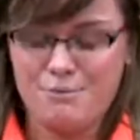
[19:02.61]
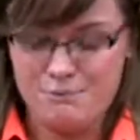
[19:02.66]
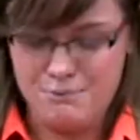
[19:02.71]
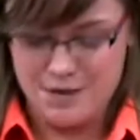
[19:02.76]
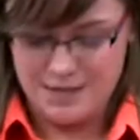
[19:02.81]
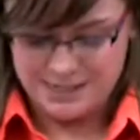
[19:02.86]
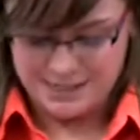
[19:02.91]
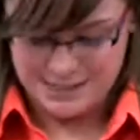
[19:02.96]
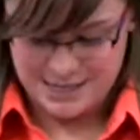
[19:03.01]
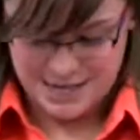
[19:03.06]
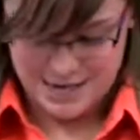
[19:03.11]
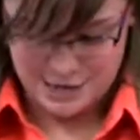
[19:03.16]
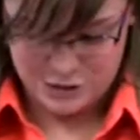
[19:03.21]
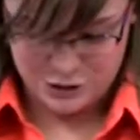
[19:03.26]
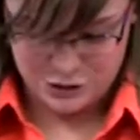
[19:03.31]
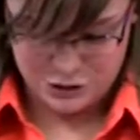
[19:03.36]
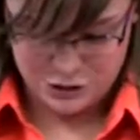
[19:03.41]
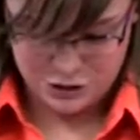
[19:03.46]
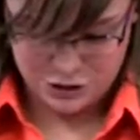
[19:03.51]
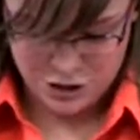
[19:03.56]
mix it
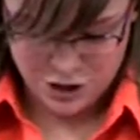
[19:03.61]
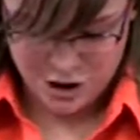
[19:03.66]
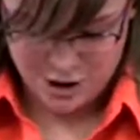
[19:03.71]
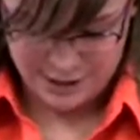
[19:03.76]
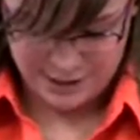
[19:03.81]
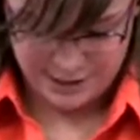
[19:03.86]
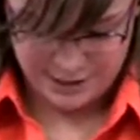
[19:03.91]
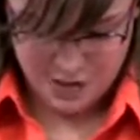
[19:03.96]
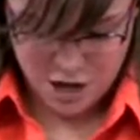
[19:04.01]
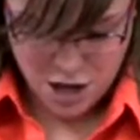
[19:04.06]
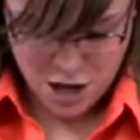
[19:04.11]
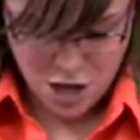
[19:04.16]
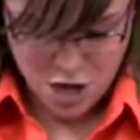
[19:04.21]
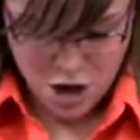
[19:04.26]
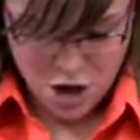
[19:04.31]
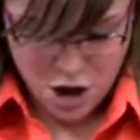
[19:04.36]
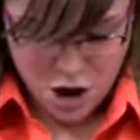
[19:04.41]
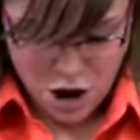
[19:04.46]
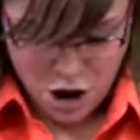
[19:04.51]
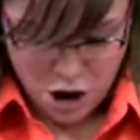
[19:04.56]
into your garden.
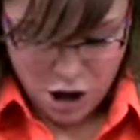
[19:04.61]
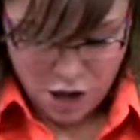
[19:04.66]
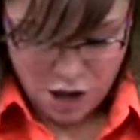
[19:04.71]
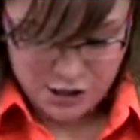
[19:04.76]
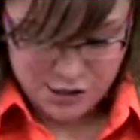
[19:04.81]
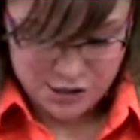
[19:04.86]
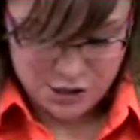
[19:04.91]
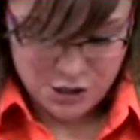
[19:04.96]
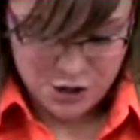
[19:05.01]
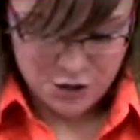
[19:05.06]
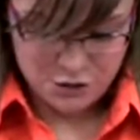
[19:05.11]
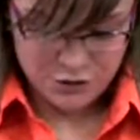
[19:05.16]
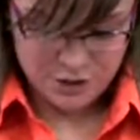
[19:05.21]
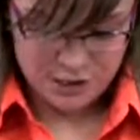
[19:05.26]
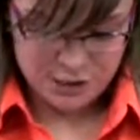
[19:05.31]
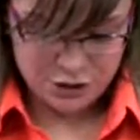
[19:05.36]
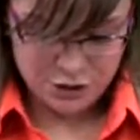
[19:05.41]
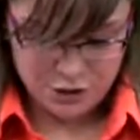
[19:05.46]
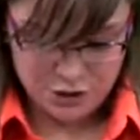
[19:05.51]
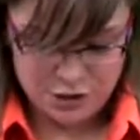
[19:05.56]
Also,
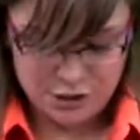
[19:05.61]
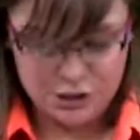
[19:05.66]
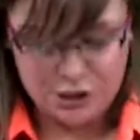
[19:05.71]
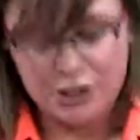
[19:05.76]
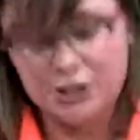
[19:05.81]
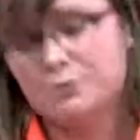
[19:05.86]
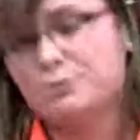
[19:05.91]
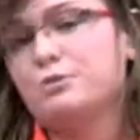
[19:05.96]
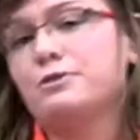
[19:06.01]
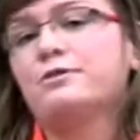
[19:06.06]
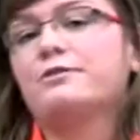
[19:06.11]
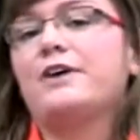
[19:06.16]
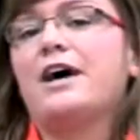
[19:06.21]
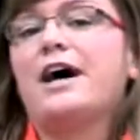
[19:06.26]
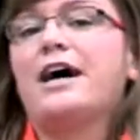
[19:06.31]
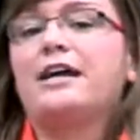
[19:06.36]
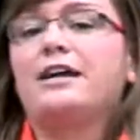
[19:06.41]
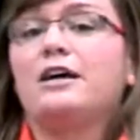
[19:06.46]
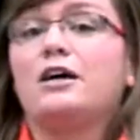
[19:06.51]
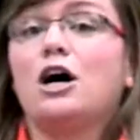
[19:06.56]
these trees are going to
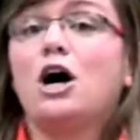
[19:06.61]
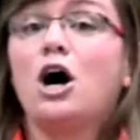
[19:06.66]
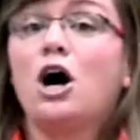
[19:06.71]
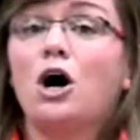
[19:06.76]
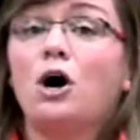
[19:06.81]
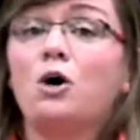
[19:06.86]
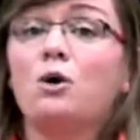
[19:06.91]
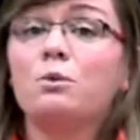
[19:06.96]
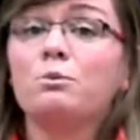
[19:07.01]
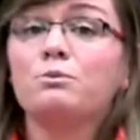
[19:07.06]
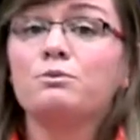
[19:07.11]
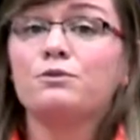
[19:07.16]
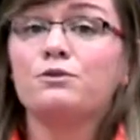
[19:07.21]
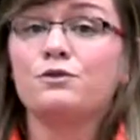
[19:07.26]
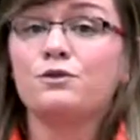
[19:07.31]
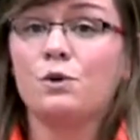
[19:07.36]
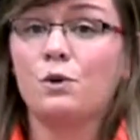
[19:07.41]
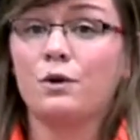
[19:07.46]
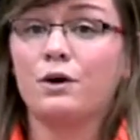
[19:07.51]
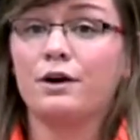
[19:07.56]
provide a home
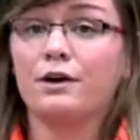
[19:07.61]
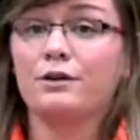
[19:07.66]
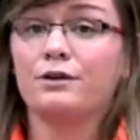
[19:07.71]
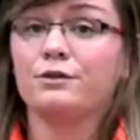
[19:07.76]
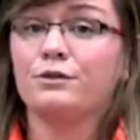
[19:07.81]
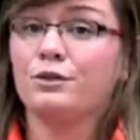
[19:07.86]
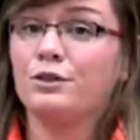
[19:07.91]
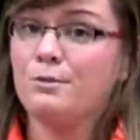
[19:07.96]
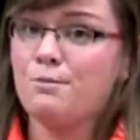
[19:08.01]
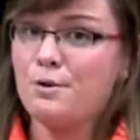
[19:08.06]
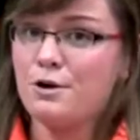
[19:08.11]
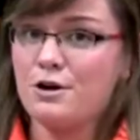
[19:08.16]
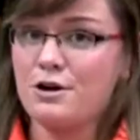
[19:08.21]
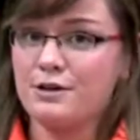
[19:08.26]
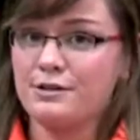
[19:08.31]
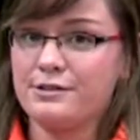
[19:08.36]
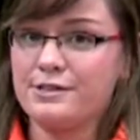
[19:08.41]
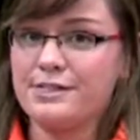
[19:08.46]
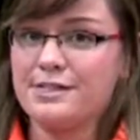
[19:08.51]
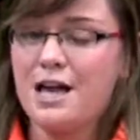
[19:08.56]
for the
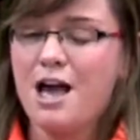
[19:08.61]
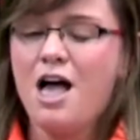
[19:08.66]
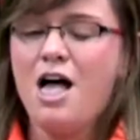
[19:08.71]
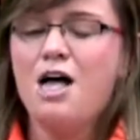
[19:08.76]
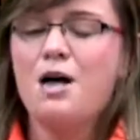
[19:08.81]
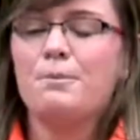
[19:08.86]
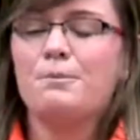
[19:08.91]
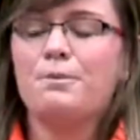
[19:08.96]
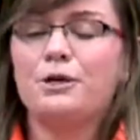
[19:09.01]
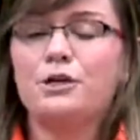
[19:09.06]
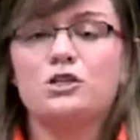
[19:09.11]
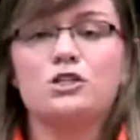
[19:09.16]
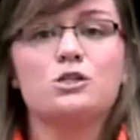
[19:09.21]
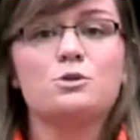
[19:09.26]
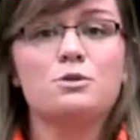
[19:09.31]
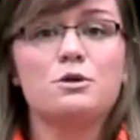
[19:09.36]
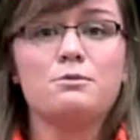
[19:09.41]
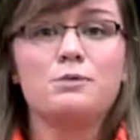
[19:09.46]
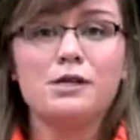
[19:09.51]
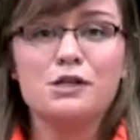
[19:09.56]
birds. But you
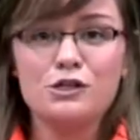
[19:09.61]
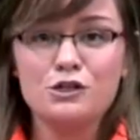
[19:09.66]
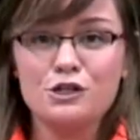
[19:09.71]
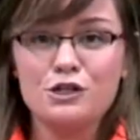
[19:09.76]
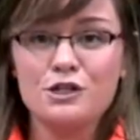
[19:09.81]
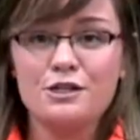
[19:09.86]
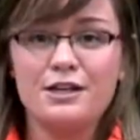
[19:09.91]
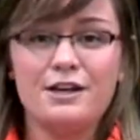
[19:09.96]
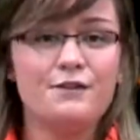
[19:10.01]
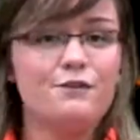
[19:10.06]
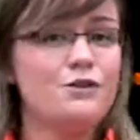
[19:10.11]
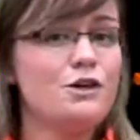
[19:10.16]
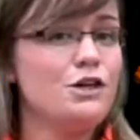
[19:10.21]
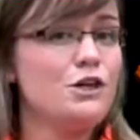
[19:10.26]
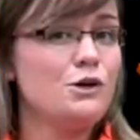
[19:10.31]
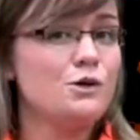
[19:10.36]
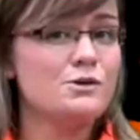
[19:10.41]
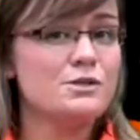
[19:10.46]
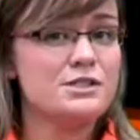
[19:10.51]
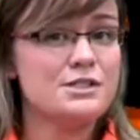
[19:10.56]
just want to make sure that if you
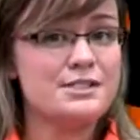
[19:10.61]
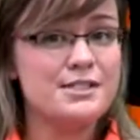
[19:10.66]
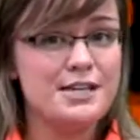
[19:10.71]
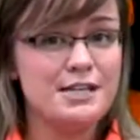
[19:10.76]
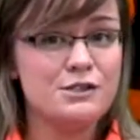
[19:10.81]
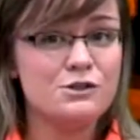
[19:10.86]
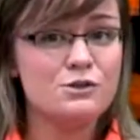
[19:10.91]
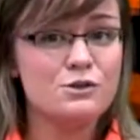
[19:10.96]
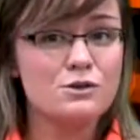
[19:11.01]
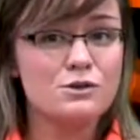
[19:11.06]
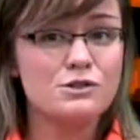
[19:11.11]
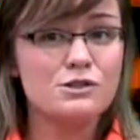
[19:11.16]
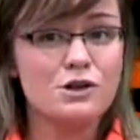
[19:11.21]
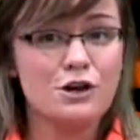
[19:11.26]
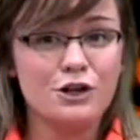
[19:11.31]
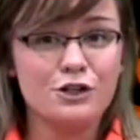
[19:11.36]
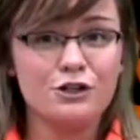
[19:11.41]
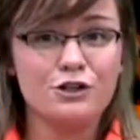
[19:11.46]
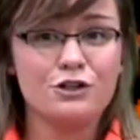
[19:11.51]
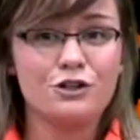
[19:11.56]
use the tinsels
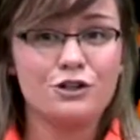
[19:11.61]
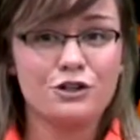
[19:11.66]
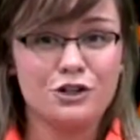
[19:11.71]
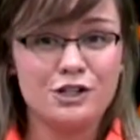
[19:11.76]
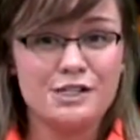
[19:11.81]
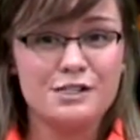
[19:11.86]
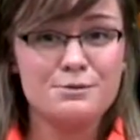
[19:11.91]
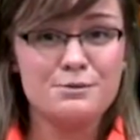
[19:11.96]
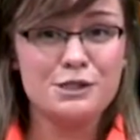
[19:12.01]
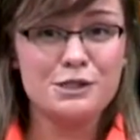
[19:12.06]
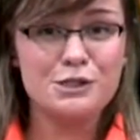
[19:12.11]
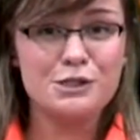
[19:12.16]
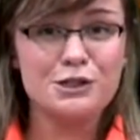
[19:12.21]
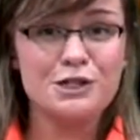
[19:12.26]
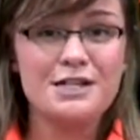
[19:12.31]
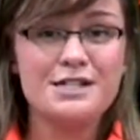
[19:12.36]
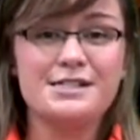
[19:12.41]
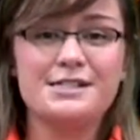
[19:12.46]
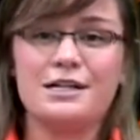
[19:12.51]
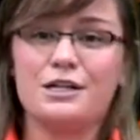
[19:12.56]
on your Christmas
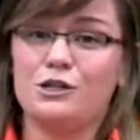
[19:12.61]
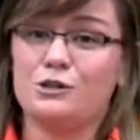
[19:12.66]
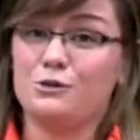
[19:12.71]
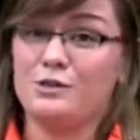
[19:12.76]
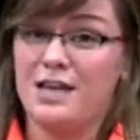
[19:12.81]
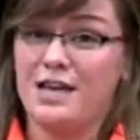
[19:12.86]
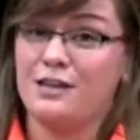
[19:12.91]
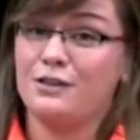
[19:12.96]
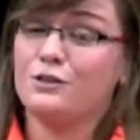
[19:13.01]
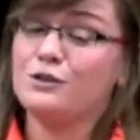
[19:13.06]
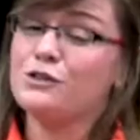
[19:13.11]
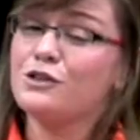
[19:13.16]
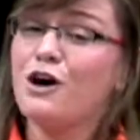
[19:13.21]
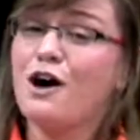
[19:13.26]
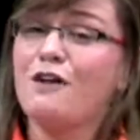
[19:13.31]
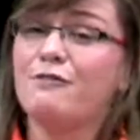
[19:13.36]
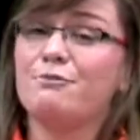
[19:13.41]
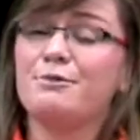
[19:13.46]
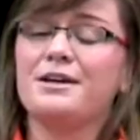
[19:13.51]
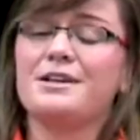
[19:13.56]
trees that you take those
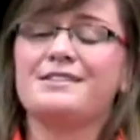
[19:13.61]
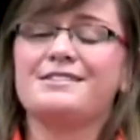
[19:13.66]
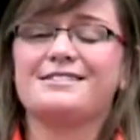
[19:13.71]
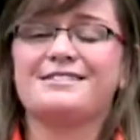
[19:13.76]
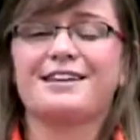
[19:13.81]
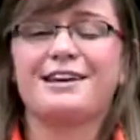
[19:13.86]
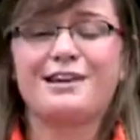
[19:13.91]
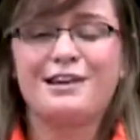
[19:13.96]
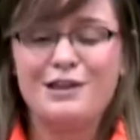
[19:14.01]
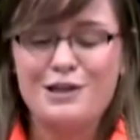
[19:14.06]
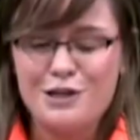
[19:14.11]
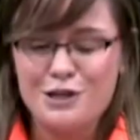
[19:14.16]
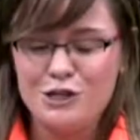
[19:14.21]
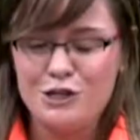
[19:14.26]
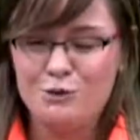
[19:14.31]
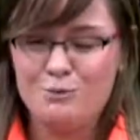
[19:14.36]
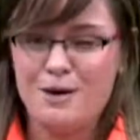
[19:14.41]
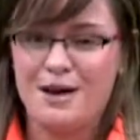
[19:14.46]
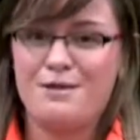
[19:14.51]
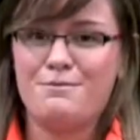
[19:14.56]
off, because
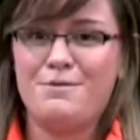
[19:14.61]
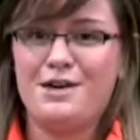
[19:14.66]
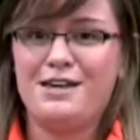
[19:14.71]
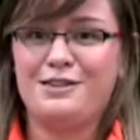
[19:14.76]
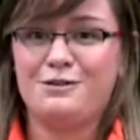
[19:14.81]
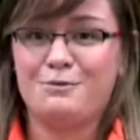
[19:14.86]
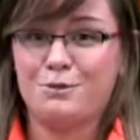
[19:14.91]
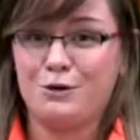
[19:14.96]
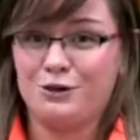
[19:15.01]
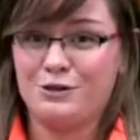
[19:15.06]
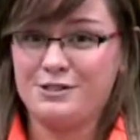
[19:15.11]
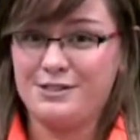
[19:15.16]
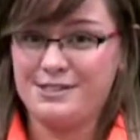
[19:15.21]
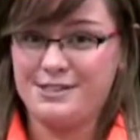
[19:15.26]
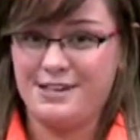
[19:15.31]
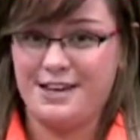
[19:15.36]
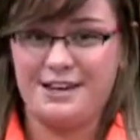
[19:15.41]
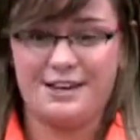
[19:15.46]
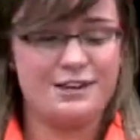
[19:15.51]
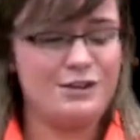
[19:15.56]
you might make the birds
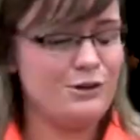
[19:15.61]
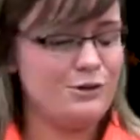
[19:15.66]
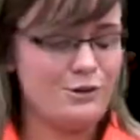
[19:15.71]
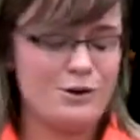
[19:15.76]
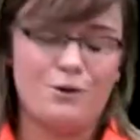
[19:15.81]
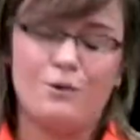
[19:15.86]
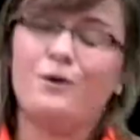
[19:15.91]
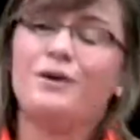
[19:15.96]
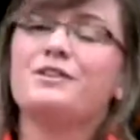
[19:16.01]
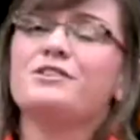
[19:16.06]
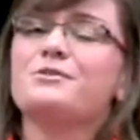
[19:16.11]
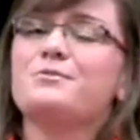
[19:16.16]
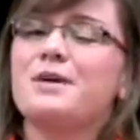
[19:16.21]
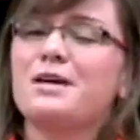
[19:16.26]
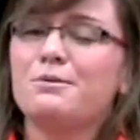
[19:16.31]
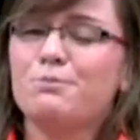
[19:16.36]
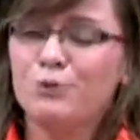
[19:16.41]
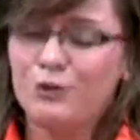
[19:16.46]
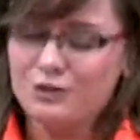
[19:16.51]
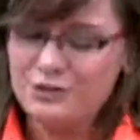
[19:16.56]
sick, and you don't want to
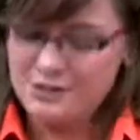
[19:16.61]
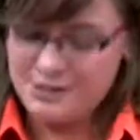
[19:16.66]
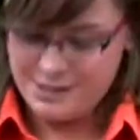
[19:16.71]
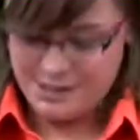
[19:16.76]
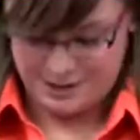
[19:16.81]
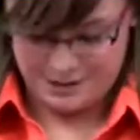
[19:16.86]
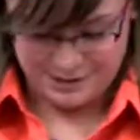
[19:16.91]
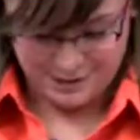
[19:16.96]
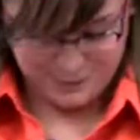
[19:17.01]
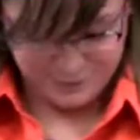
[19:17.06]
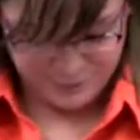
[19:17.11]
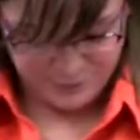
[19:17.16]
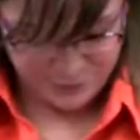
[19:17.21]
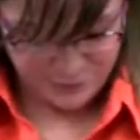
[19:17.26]
make birds sick.